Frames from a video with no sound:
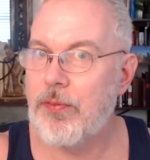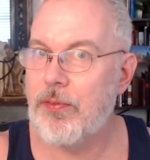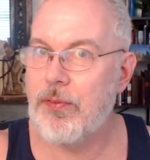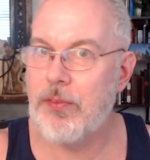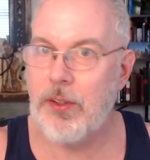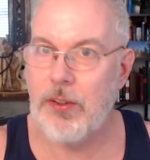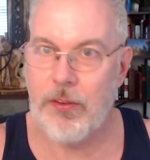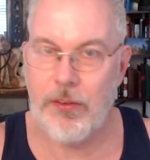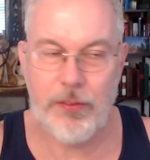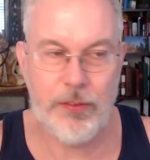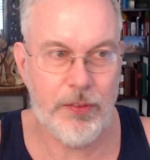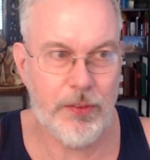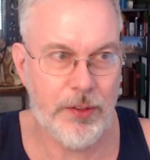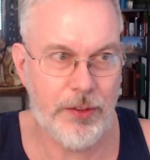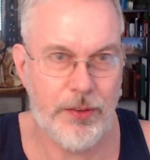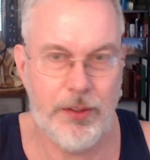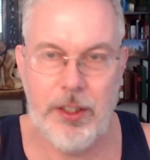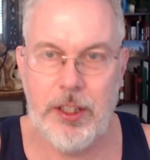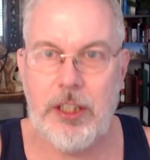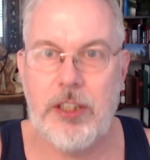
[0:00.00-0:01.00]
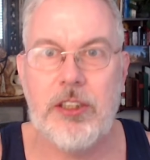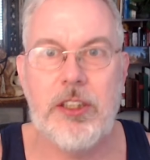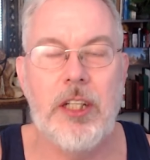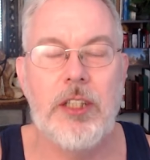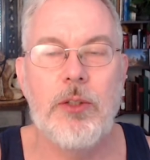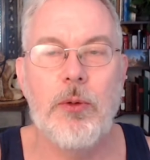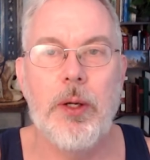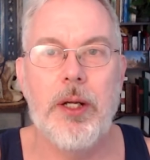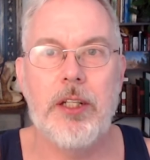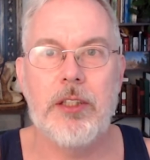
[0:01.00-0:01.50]
you know, the
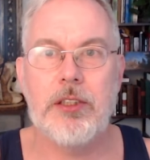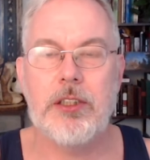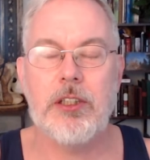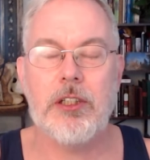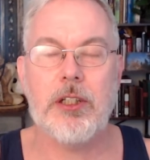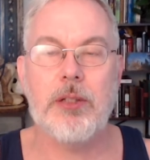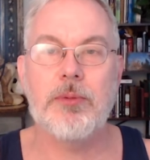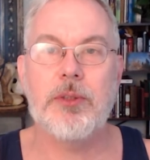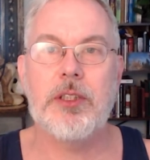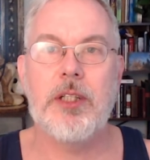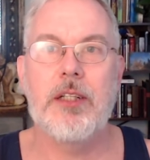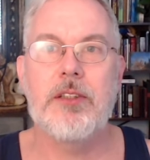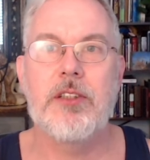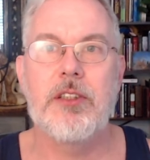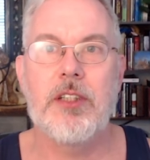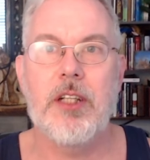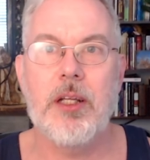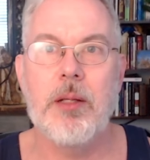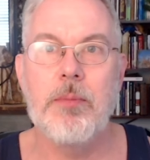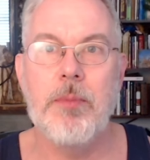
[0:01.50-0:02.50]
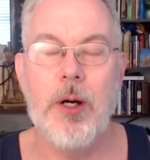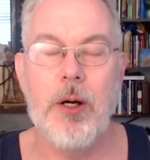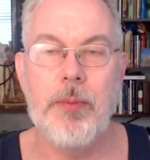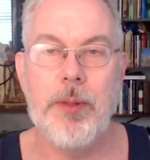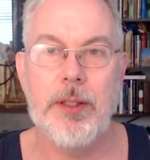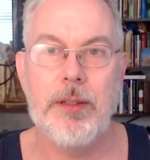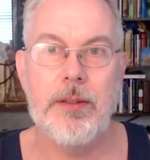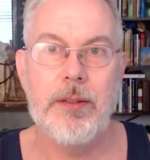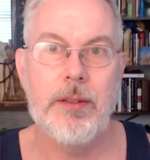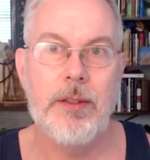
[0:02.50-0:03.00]
extenuating circumstances at the
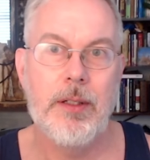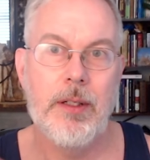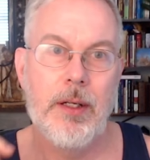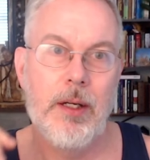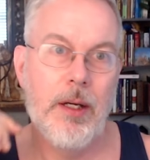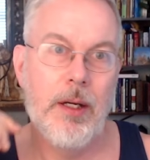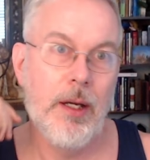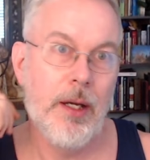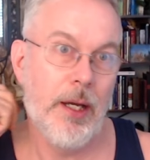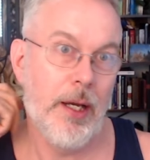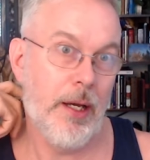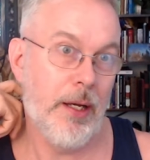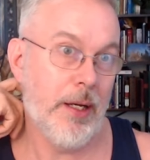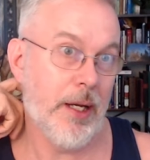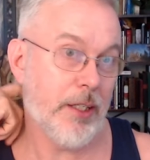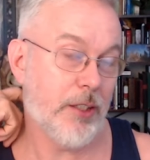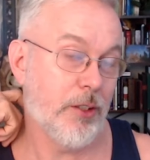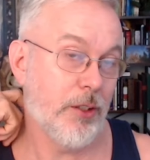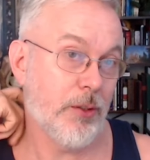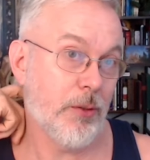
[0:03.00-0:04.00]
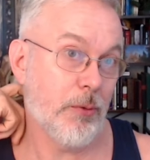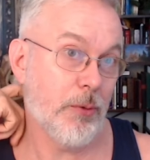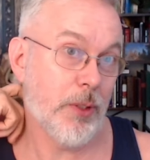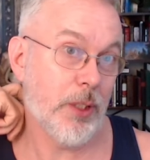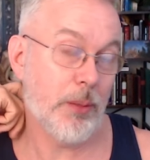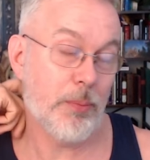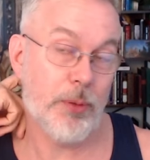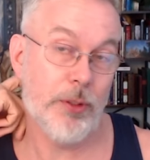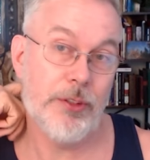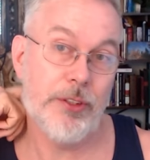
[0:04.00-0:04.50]
moment. And I couldn't
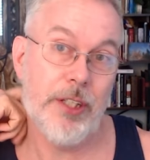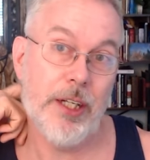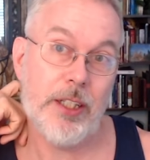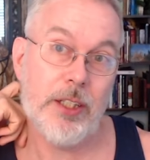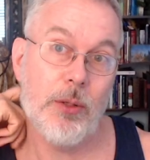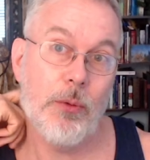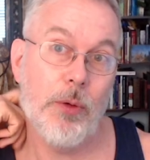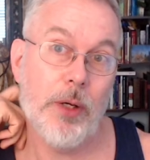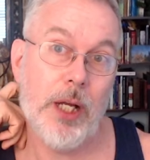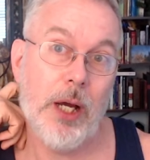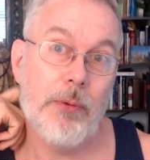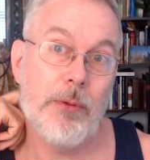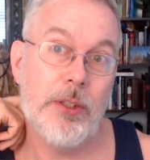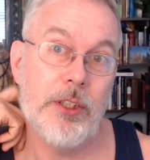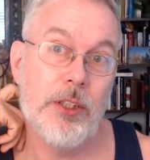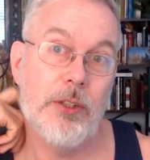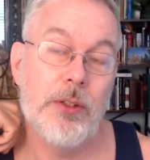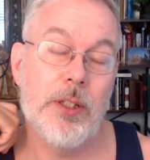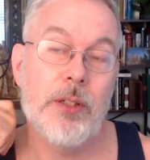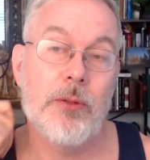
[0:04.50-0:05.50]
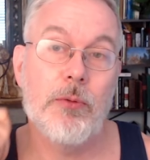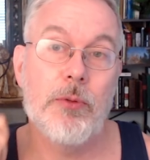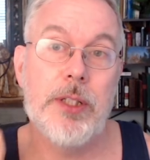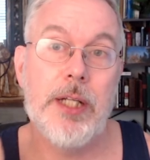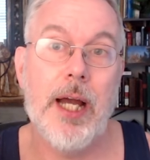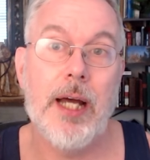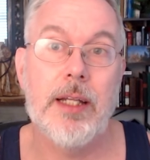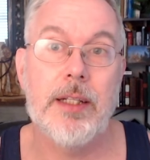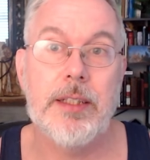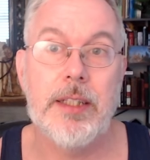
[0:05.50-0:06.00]
really predict what I would do in
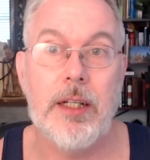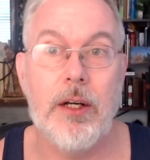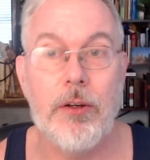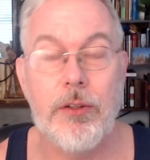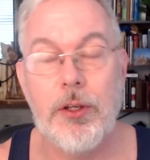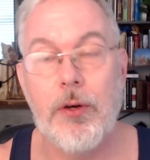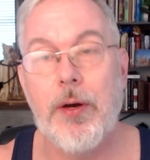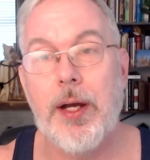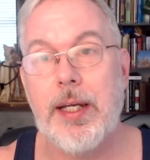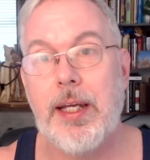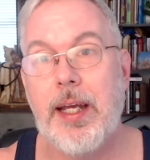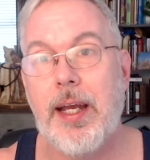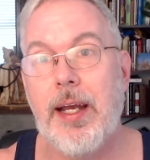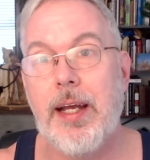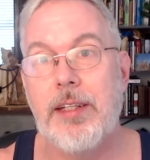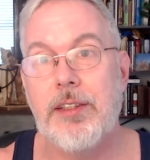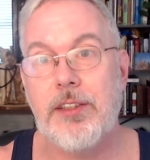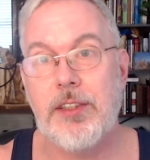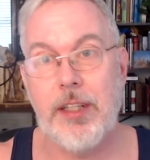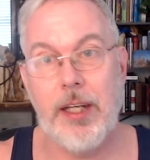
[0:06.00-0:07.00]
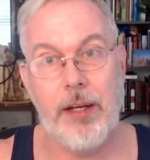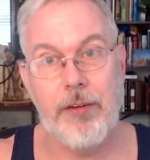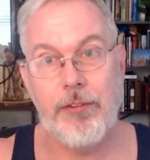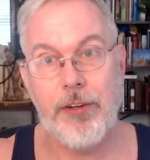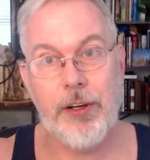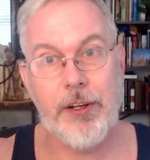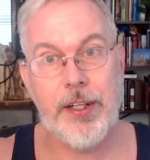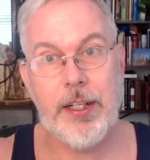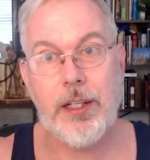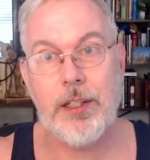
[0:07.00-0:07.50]
reality. Although I can say
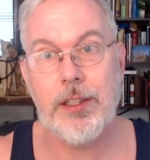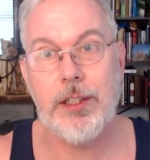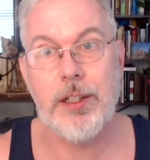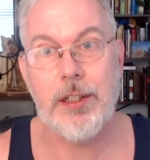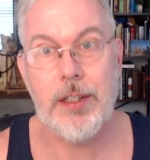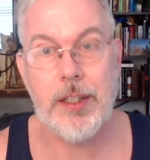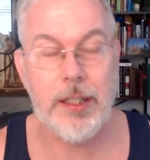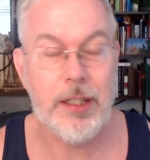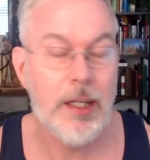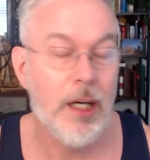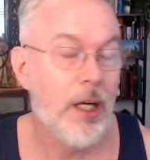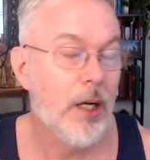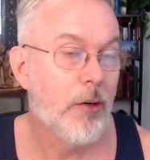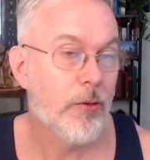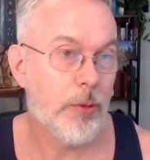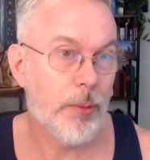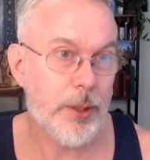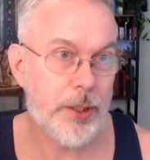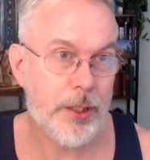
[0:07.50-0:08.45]
very clearly from a